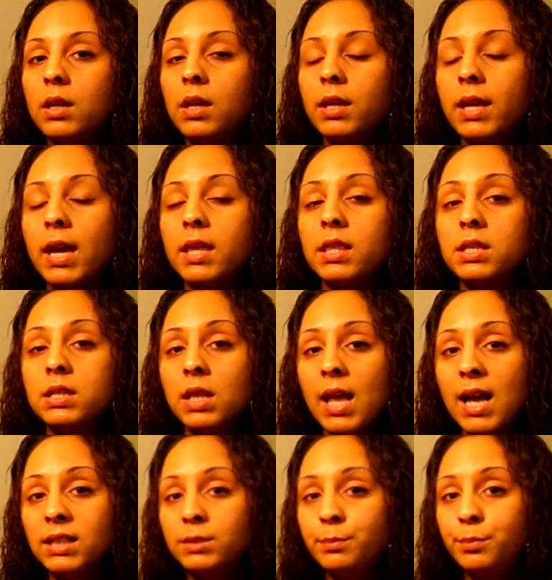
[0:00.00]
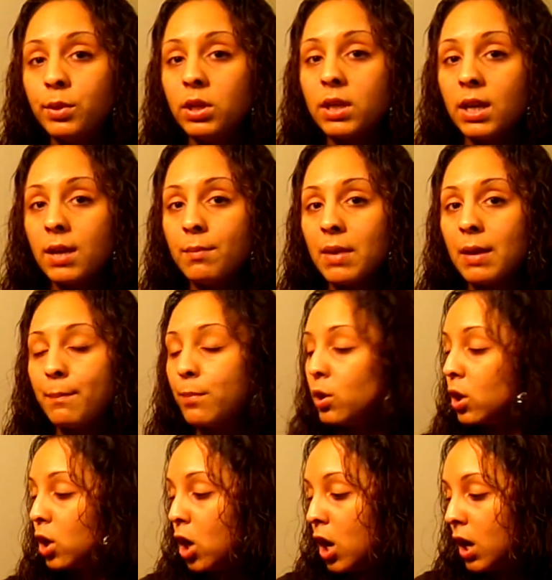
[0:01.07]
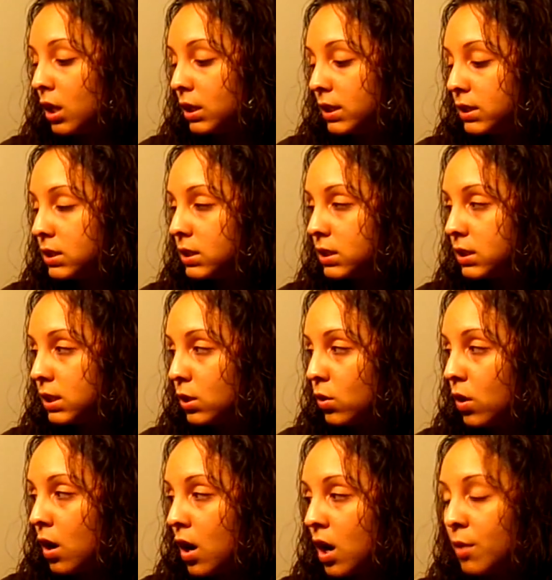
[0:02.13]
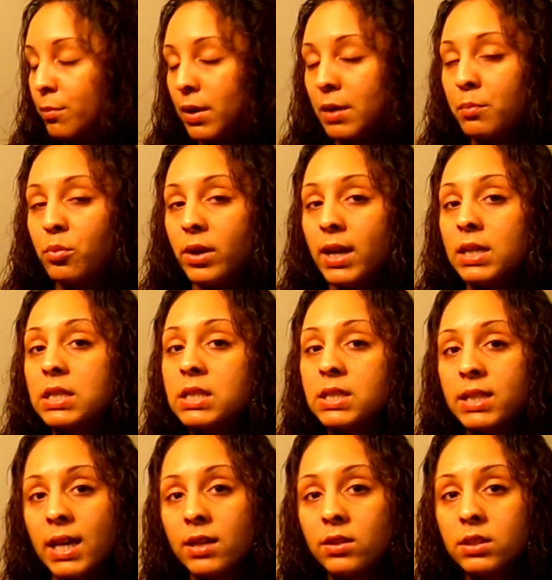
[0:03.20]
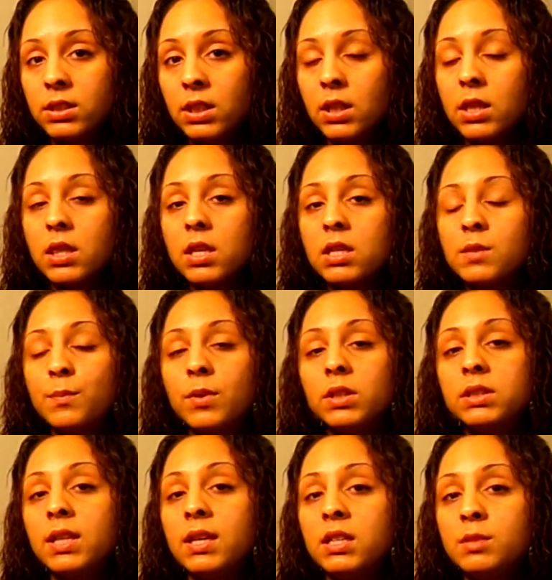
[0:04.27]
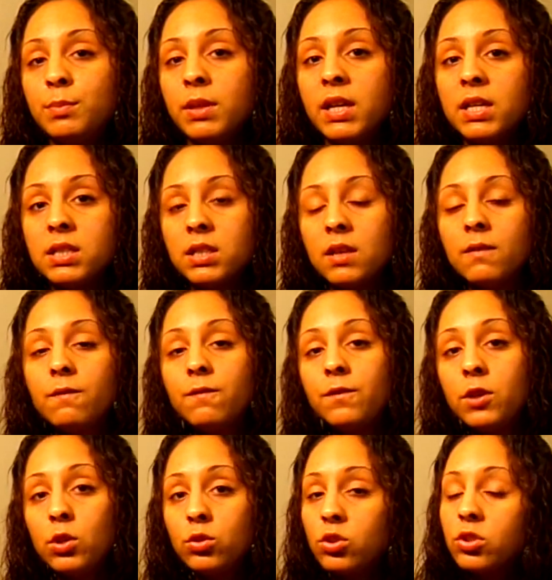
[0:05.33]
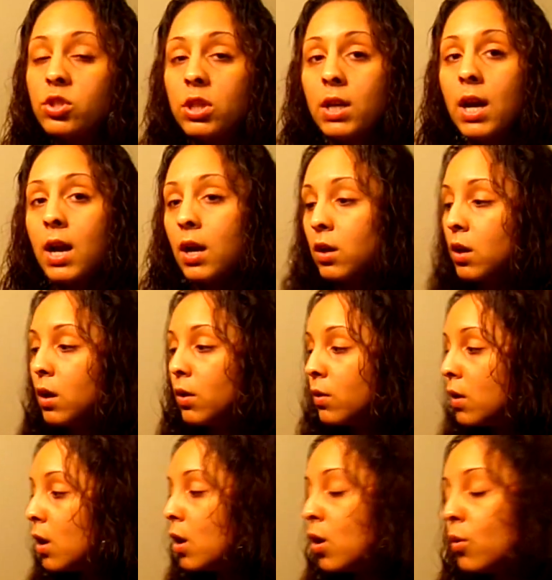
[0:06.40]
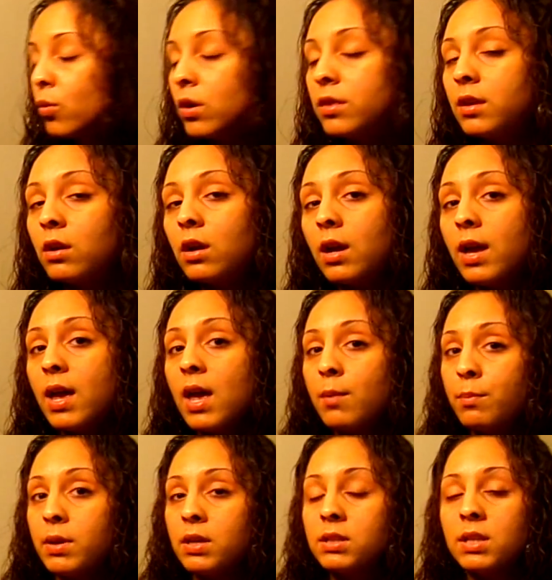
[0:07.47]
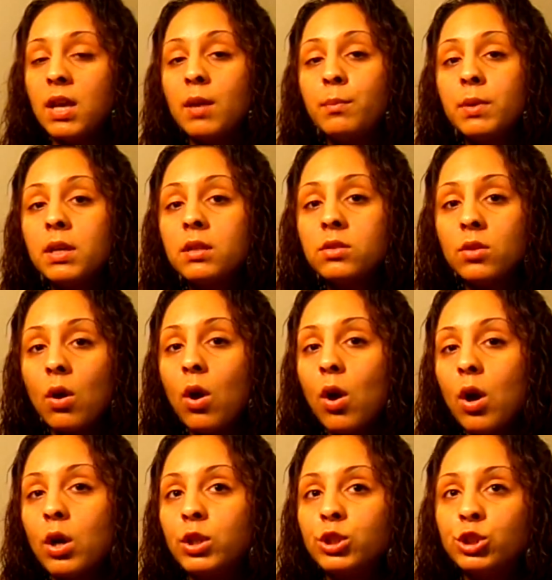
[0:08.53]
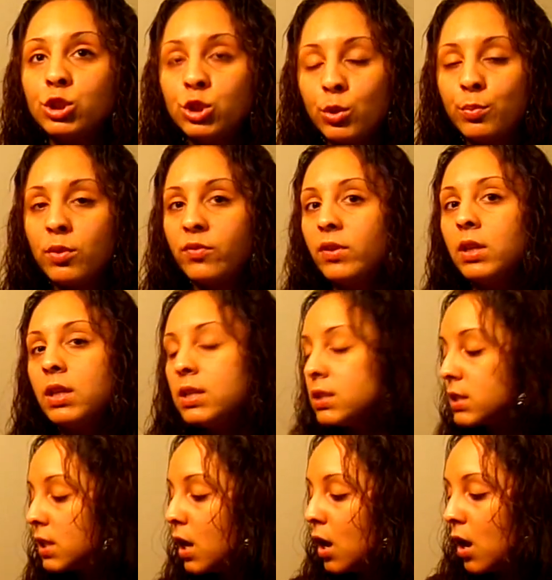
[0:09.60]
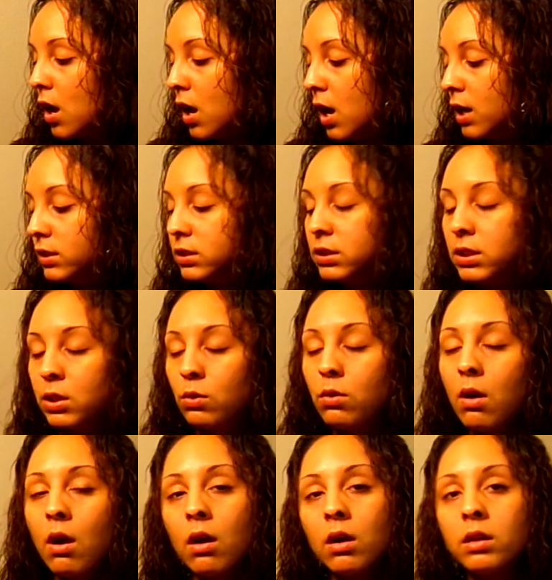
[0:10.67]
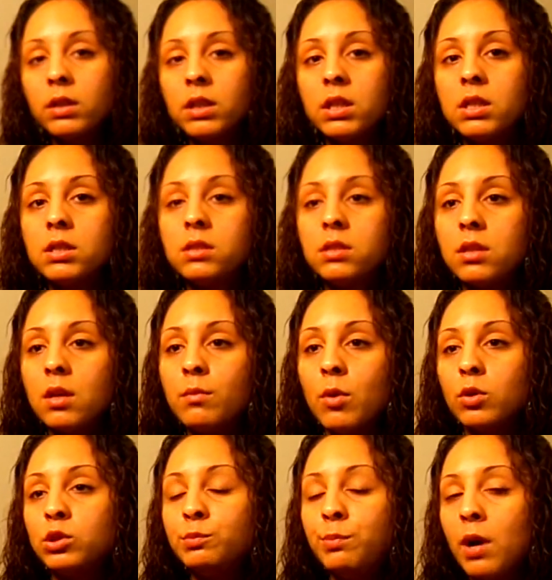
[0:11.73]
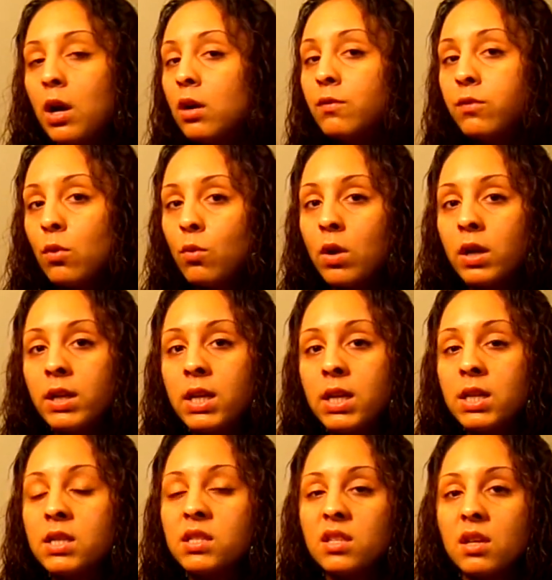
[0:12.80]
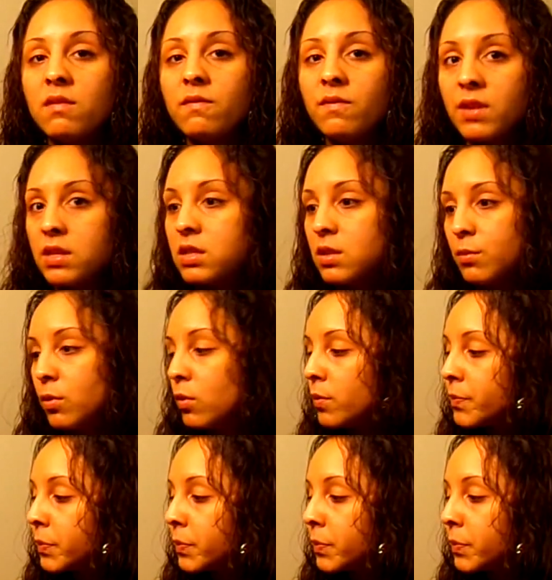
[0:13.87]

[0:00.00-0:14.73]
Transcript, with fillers: Okay, this last book in my book haul is Steelheart by Brandon Sanderson. This book takes place in future Chicago where there are epics. Epics are supervillains. Uh, Steelheart is the most powerful one. He is invincible.